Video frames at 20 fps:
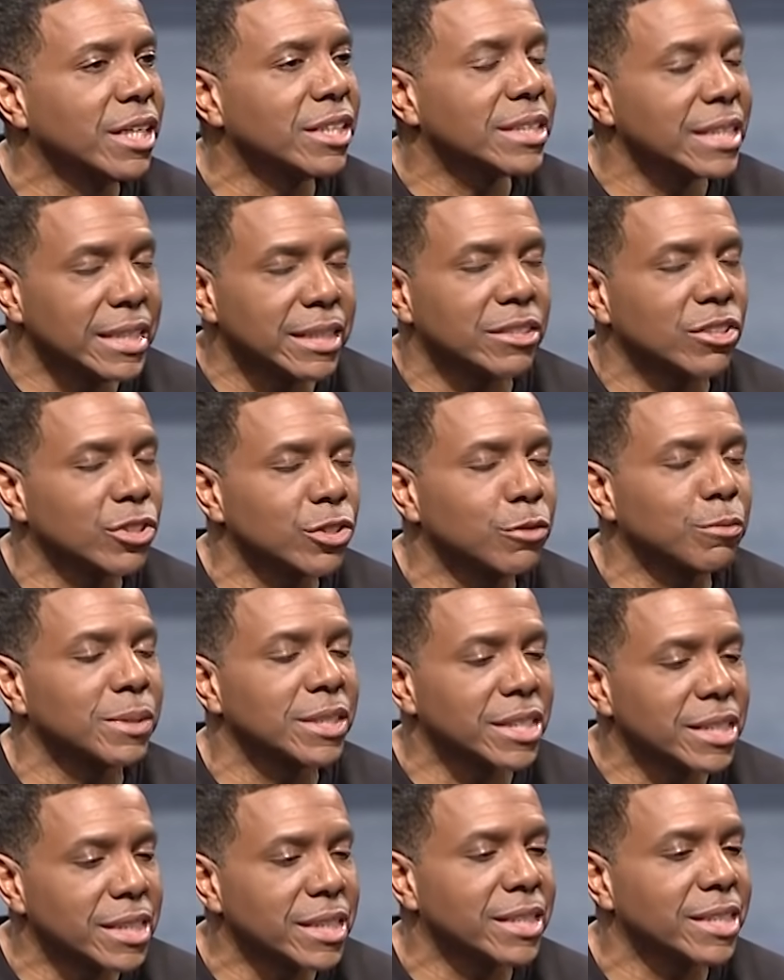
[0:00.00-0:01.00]

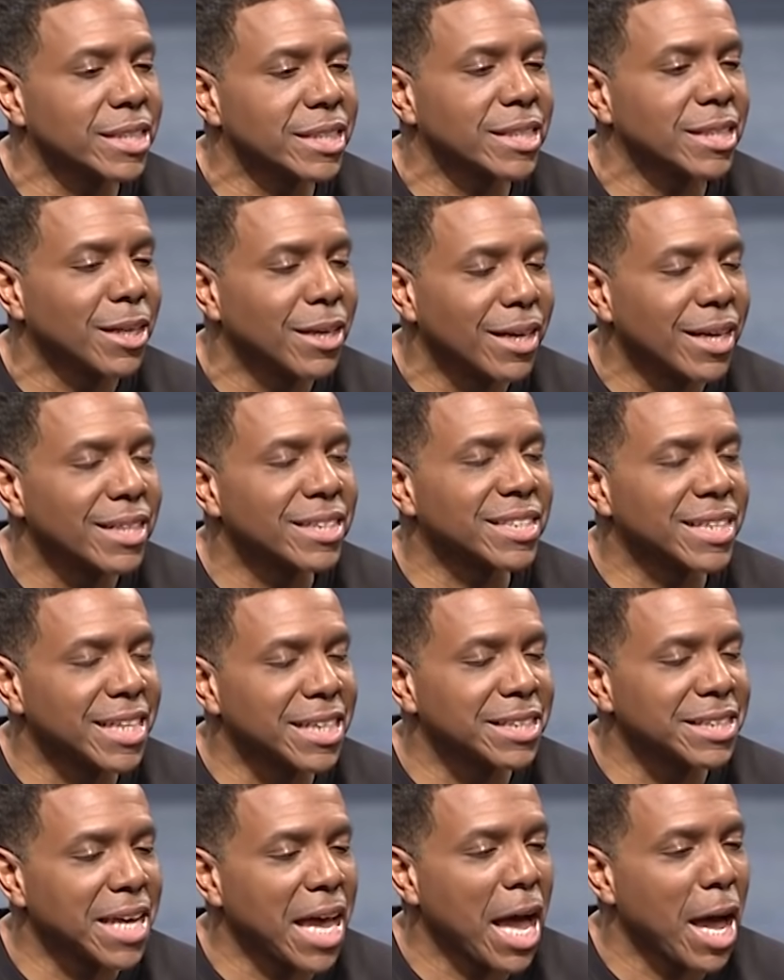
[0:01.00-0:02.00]

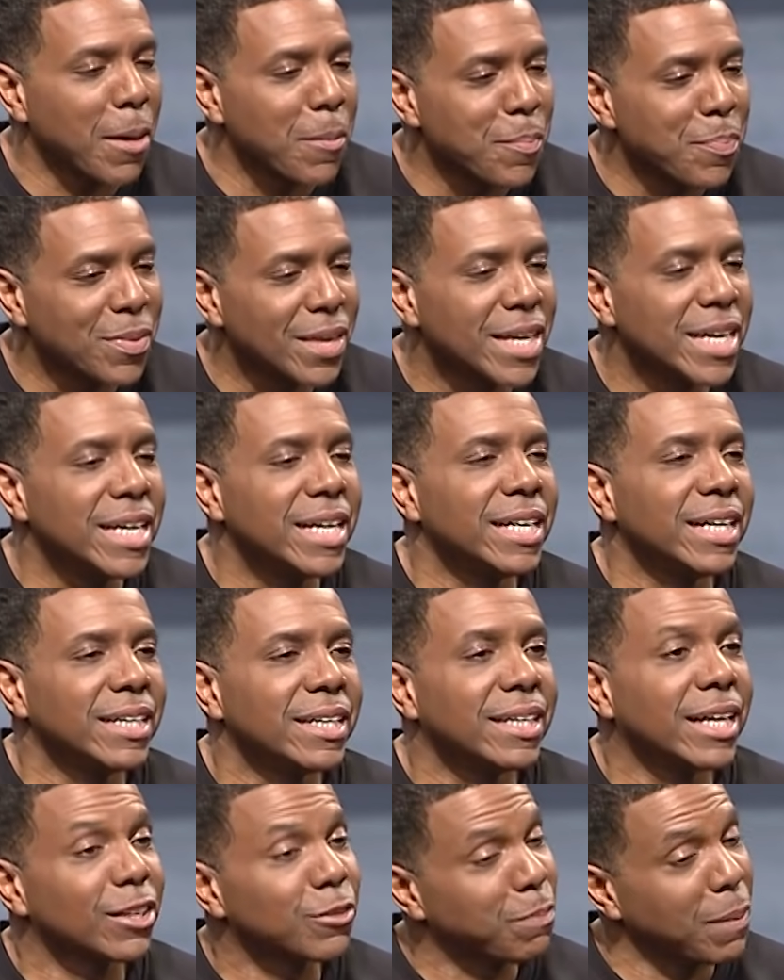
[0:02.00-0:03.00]
Sin time.
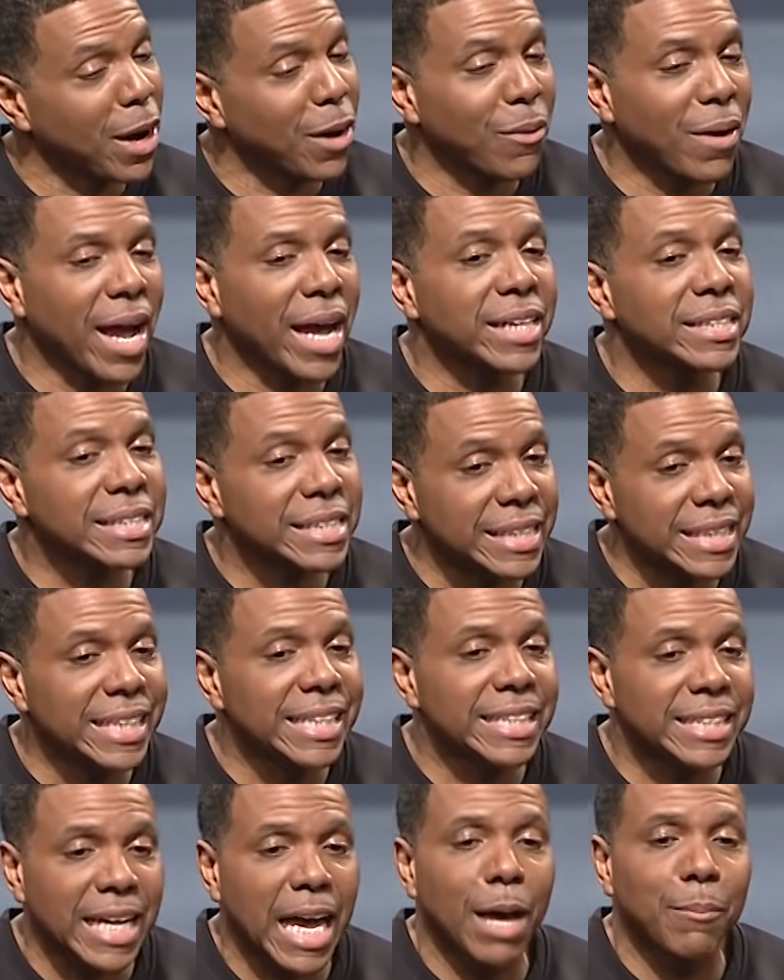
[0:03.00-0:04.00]
That's about right.
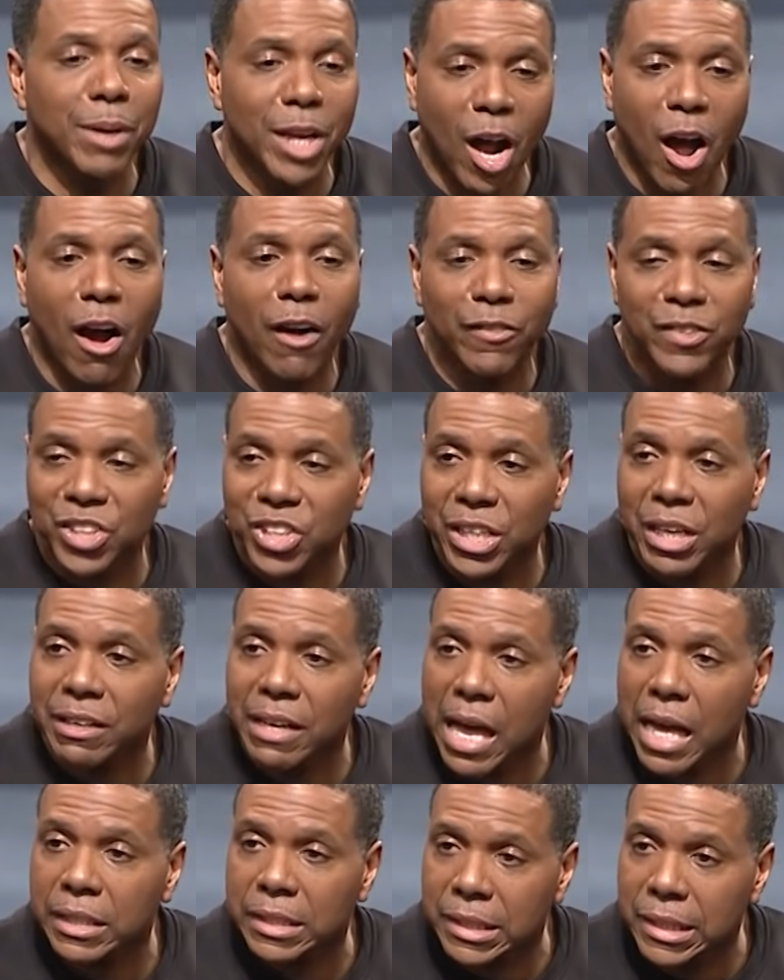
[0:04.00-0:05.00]
Seed time and harvest shall
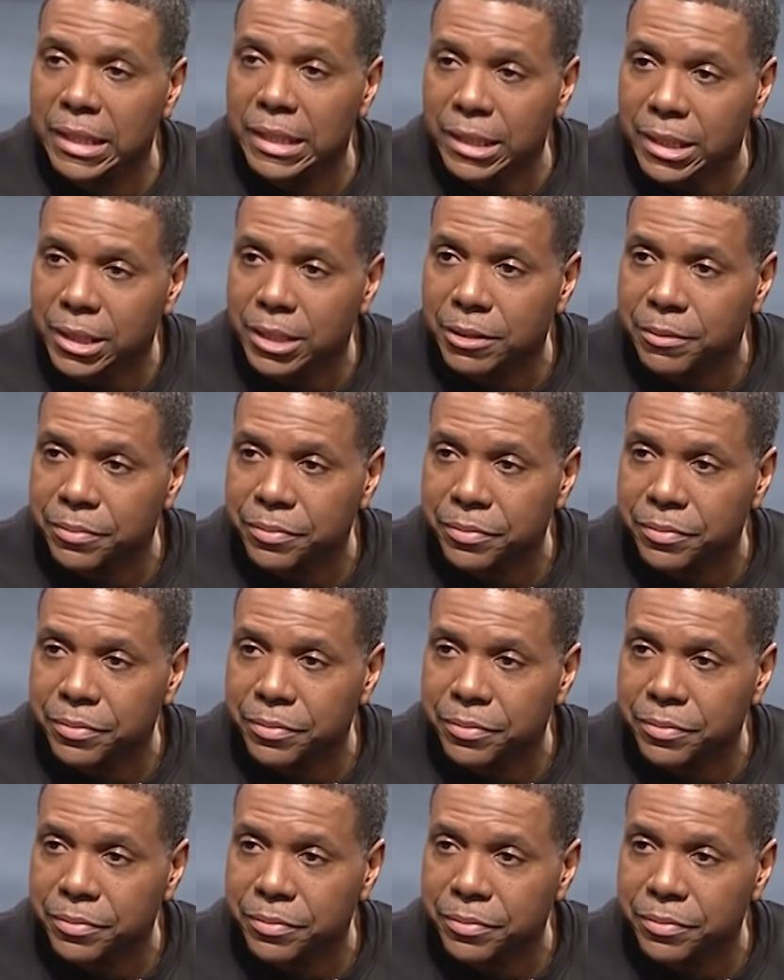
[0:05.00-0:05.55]
not cease.